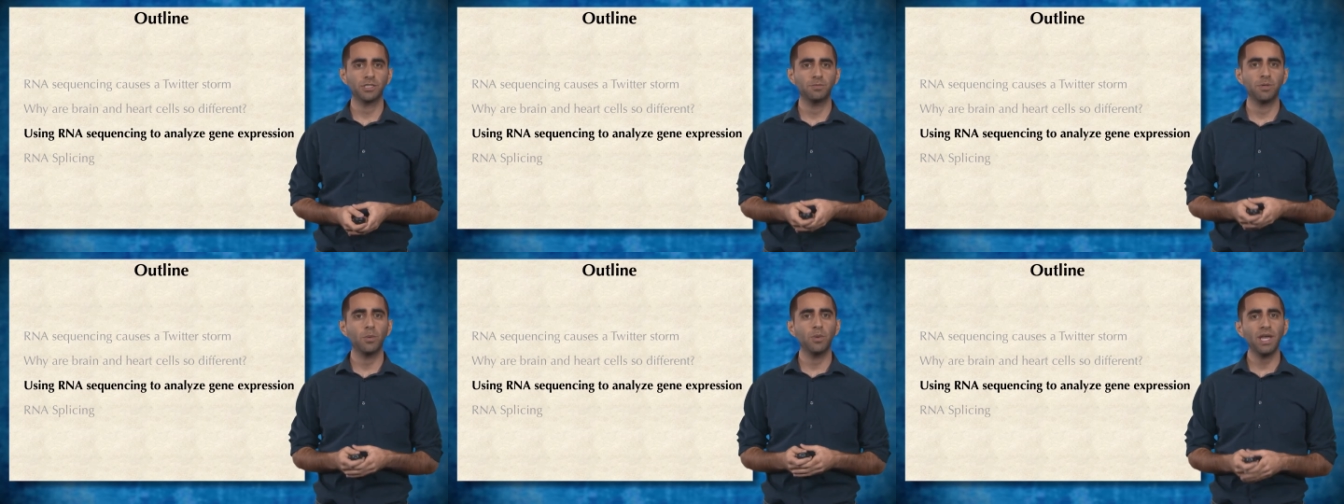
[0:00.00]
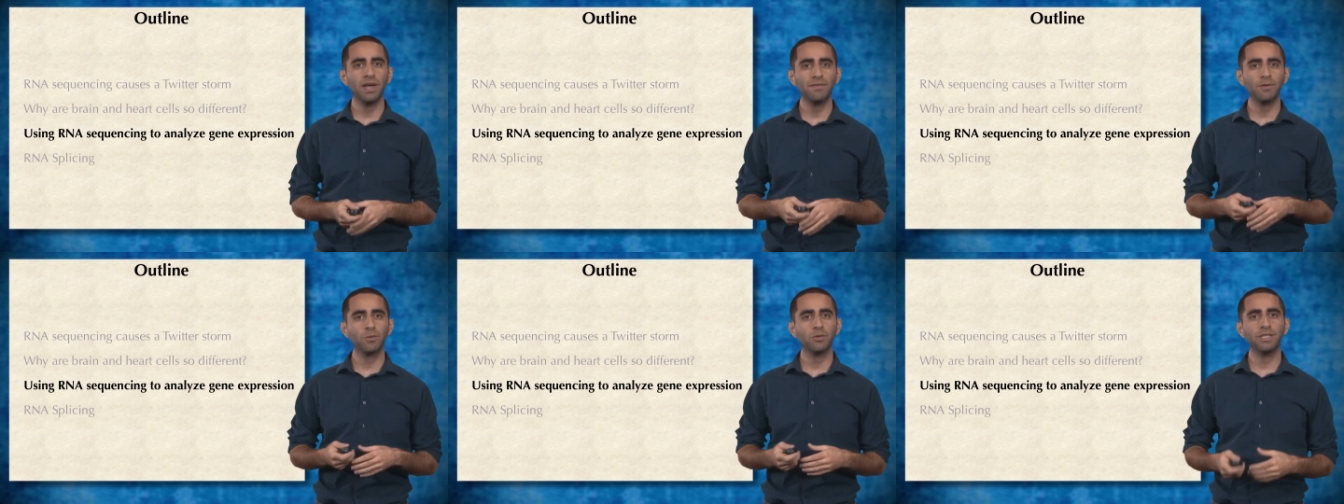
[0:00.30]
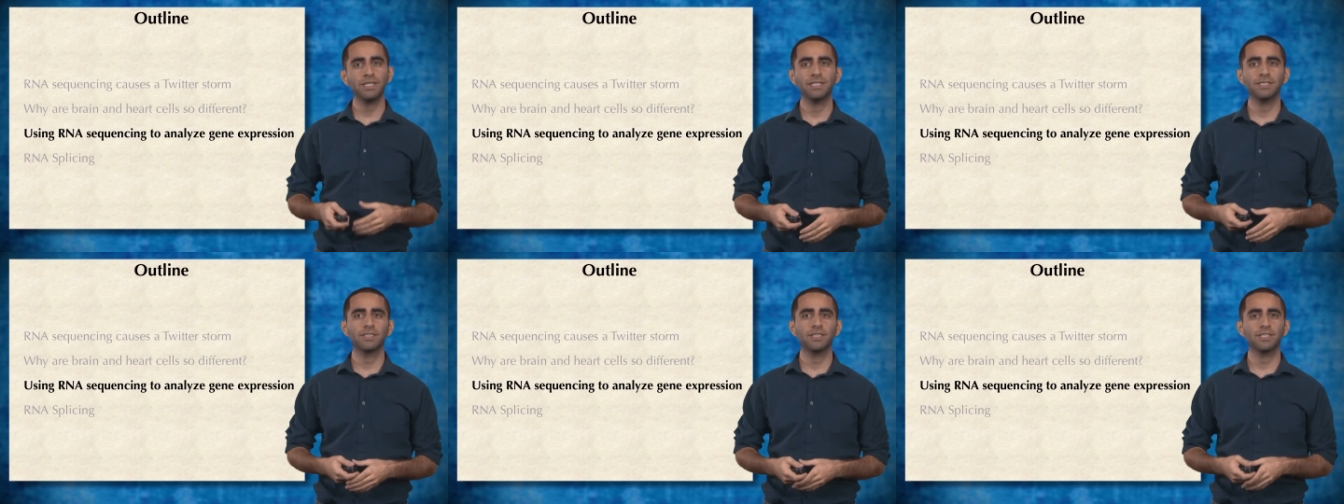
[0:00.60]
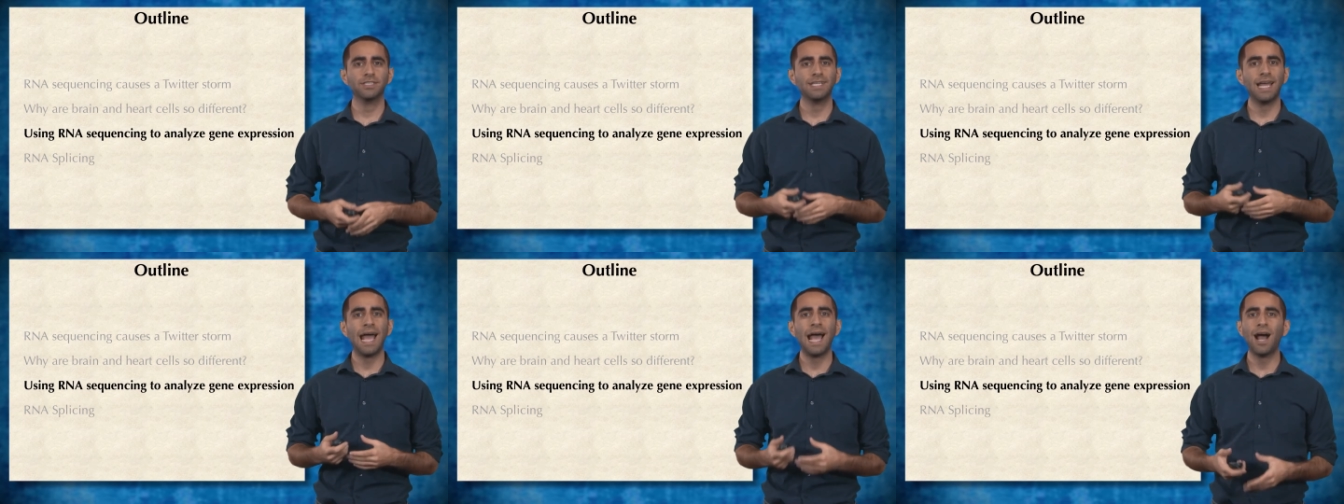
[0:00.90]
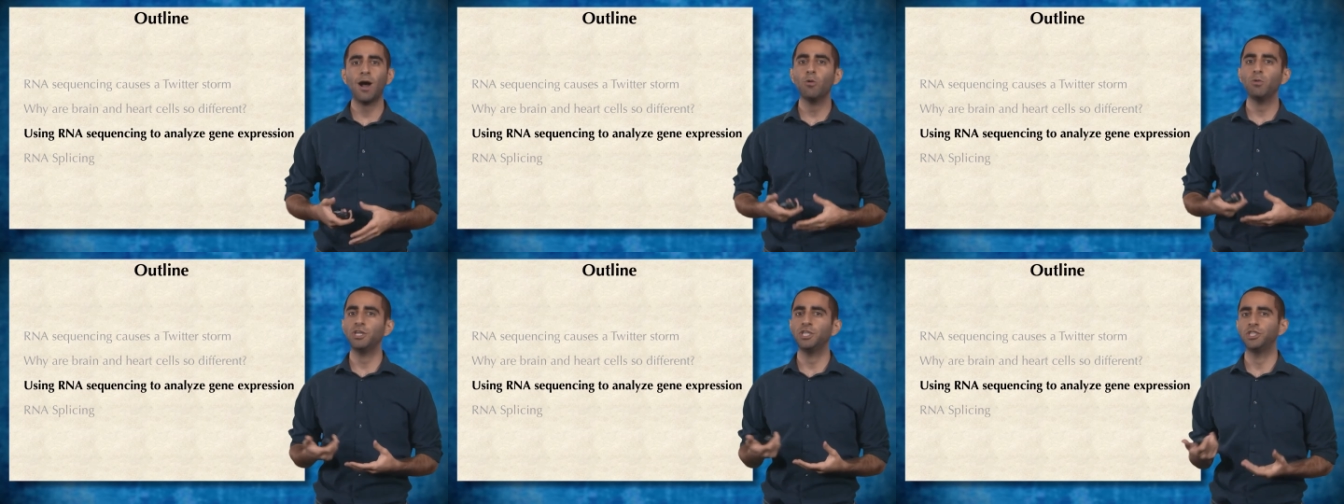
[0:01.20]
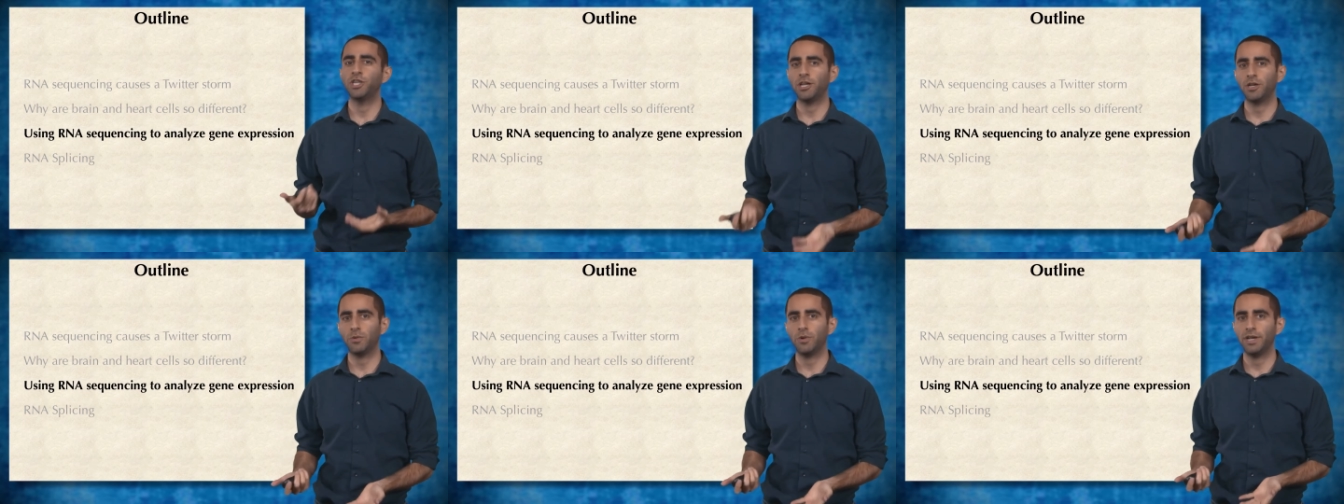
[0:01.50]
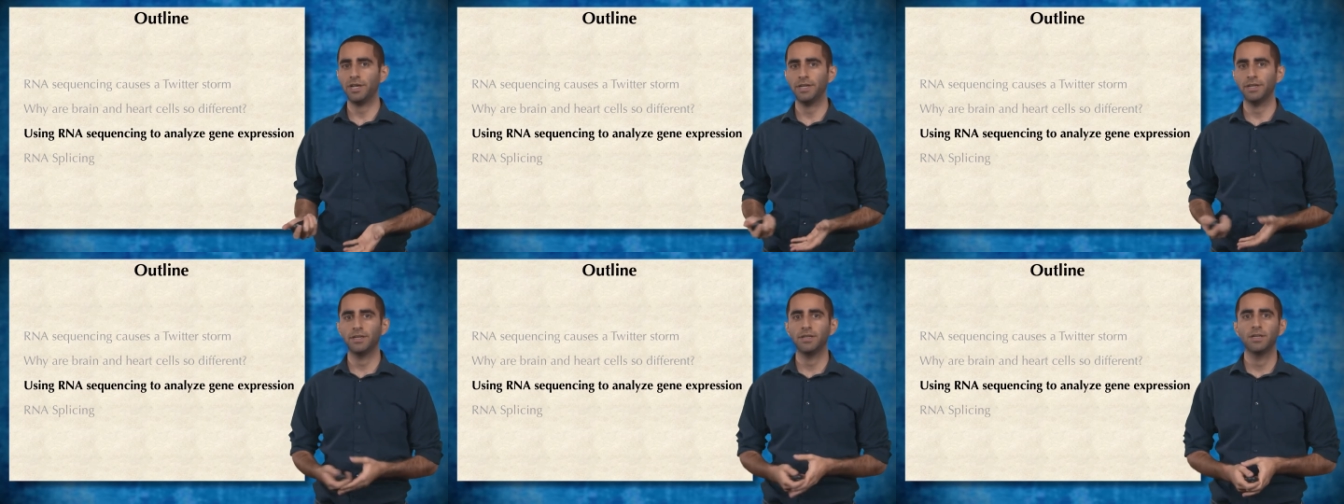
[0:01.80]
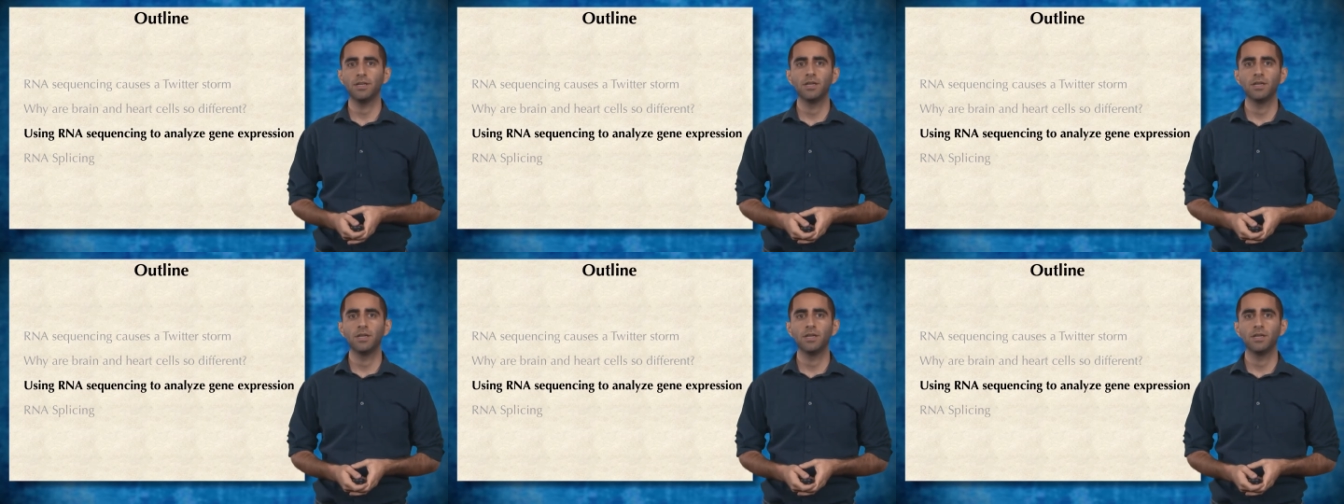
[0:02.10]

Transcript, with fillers: but we haven't really discussed how we generate it.